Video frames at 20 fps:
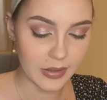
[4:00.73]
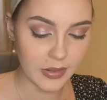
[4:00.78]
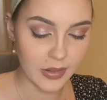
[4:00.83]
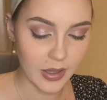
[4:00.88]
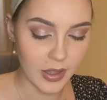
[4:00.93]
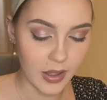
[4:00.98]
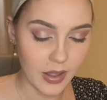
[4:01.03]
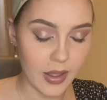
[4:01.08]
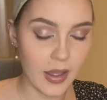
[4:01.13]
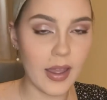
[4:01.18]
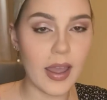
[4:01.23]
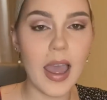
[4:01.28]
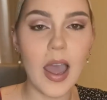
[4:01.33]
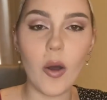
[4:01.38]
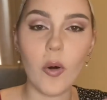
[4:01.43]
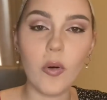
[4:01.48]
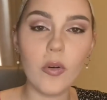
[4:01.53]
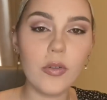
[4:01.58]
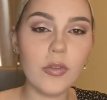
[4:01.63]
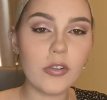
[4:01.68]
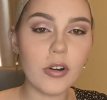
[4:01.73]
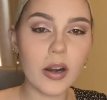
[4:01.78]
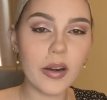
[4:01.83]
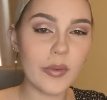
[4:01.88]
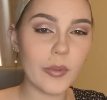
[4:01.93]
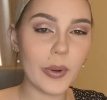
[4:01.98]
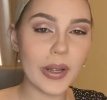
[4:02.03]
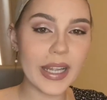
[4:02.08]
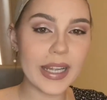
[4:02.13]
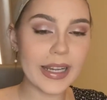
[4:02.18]
the L front
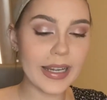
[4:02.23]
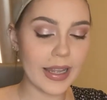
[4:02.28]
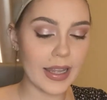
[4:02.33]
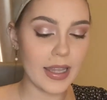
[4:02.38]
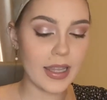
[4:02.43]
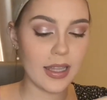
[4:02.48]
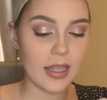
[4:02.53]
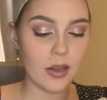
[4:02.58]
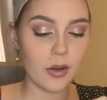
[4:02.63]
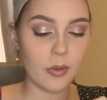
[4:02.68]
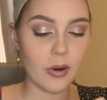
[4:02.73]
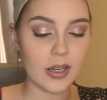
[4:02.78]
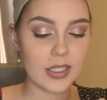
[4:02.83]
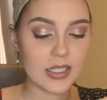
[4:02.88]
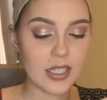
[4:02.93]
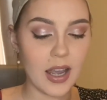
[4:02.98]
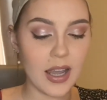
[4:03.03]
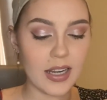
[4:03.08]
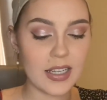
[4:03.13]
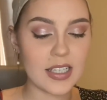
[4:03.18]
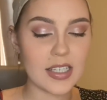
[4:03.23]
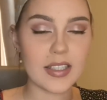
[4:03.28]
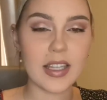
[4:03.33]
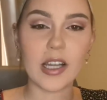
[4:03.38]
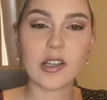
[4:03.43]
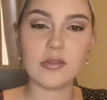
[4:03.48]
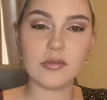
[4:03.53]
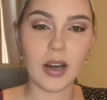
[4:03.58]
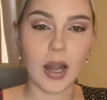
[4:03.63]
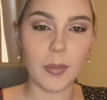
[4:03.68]
wig, where it's kind of just
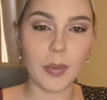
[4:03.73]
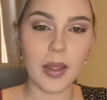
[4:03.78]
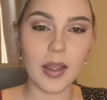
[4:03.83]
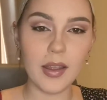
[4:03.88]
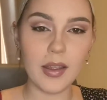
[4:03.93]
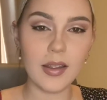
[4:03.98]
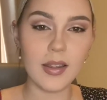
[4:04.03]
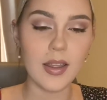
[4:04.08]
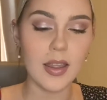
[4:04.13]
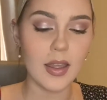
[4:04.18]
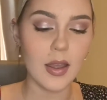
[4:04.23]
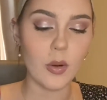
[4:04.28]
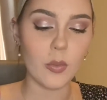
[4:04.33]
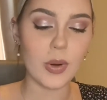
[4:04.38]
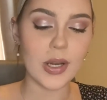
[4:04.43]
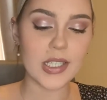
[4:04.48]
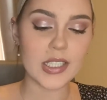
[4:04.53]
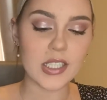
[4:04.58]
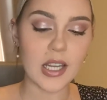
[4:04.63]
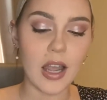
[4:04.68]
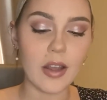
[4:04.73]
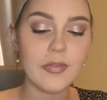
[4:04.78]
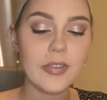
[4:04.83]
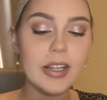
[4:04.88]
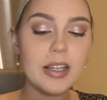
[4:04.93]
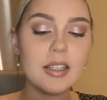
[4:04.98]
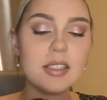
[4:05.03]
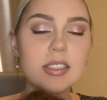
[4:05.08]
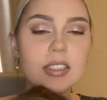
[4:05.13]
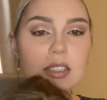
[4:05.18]
like rubber, which I
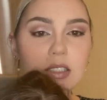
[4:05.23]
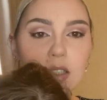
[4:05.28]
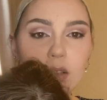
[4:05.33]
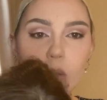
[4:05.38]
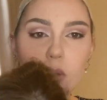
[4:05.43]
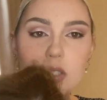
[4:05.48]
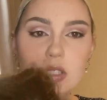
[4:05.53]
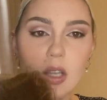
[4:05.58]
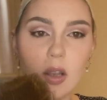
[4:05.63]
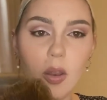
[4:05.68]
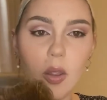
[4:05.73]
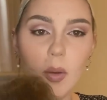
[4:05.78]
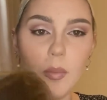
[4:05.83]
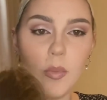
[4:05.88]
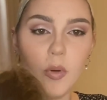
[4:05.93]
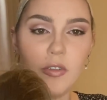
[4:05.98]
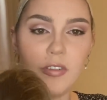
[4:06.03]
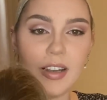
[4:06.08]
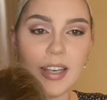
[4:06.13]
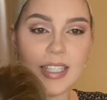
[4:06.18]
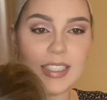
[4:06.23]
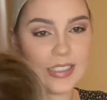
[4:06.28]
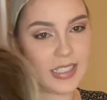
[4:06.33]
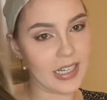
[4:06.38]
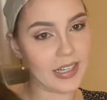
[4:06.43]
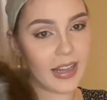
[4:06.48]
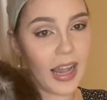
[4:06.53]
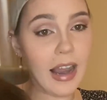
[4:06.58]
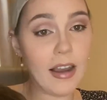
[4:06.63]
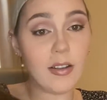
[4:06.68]
think looks a lot more
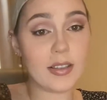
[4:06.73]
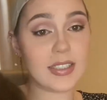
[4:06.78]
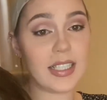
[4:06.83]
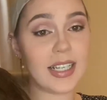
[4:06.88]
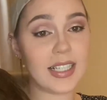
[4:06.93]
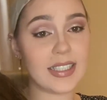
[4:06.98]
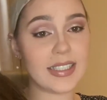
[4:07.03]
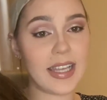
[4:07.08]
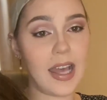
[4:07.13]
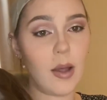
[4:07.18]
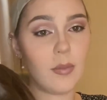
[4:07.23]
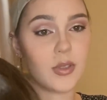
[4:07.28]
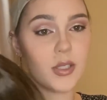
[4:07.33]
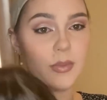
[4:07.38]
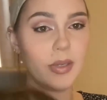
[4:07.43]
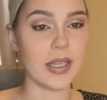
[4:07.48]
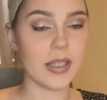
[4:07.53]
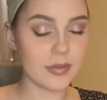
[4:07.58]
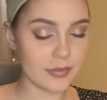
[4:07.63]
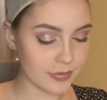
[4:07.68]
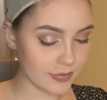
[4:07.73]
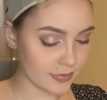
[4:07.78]
realistic. That looks like a scalp to me.